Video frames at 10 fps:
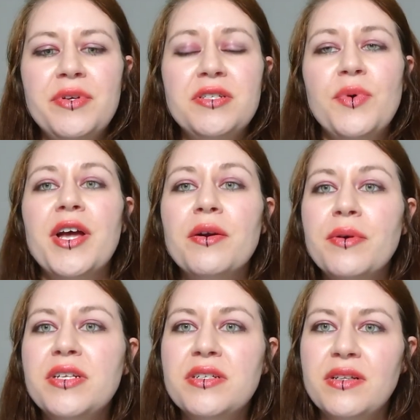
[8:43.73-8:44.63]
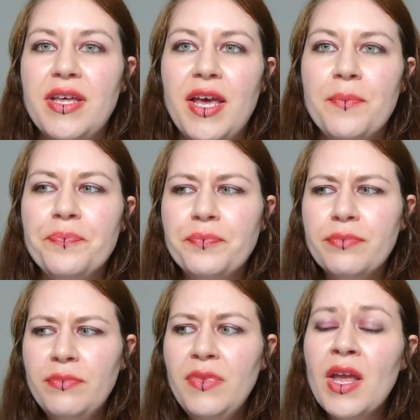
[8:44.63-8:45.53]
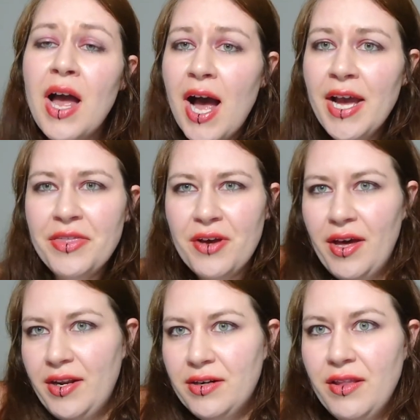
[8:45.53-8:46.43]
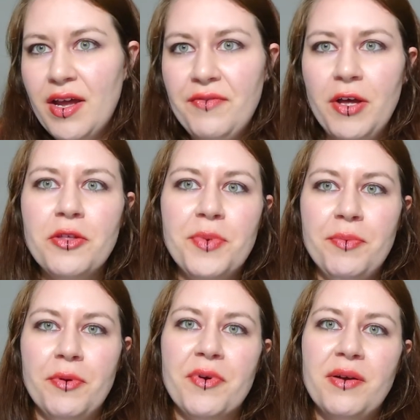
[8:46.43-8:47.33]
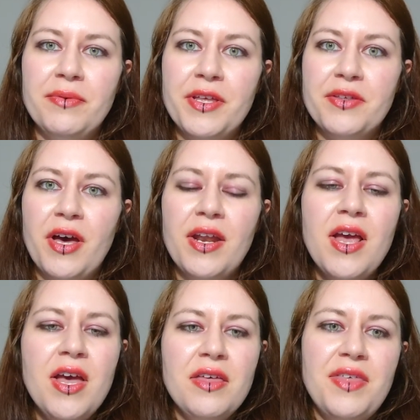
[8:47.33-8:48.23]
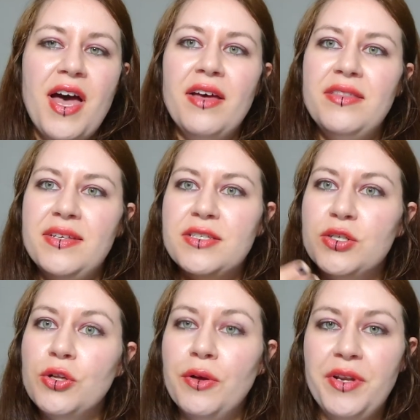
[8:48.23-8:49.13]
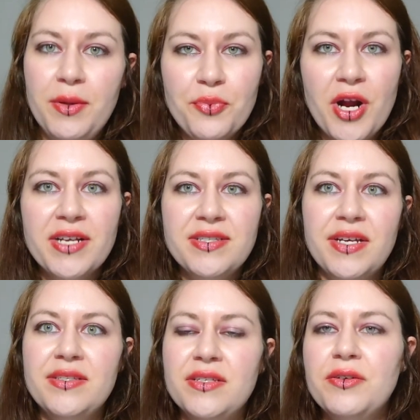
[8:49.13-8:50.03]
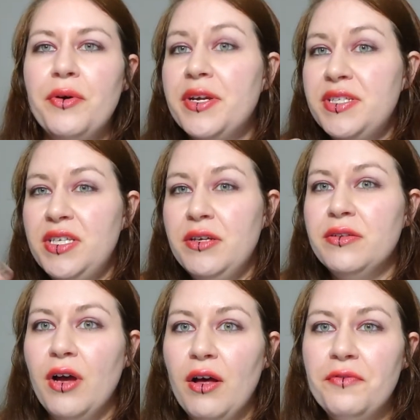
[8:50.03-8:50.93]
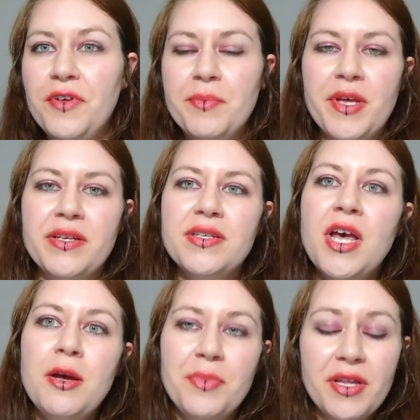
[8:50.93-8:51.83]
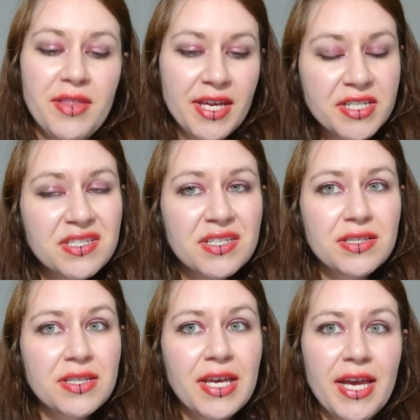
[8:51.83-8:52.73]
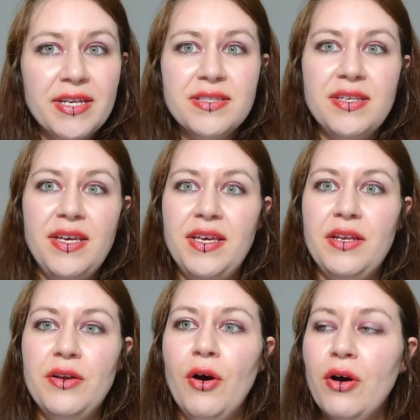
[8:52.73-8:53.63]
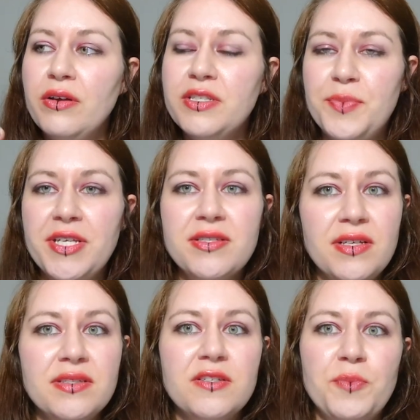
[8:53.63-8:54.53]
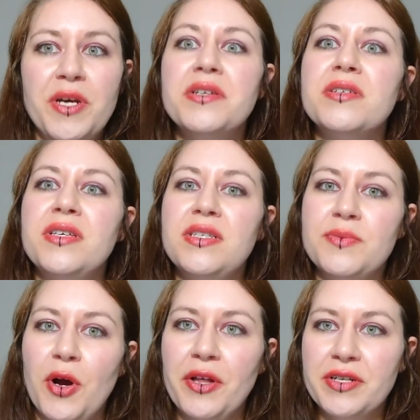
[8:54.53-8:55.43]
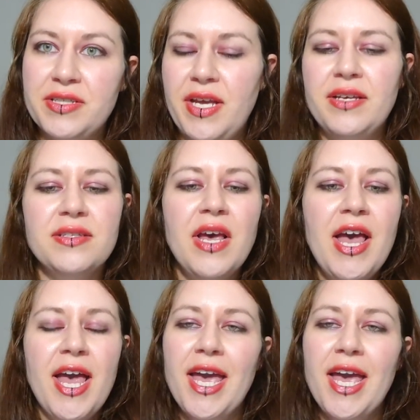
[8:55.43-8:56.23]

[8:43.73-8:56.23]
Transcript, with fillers: which is why originally I thought, and a lot of other people probably thought, that this cloning process is going to yield all females, but that just isn't the case in all species, especially smaller snakes